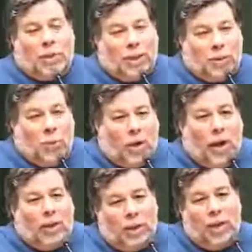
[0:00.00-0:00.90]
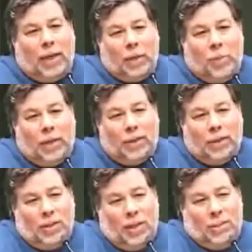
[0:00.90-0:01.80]
But this one, I actually like the way it
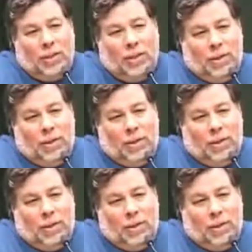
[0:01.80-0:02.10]
tells time.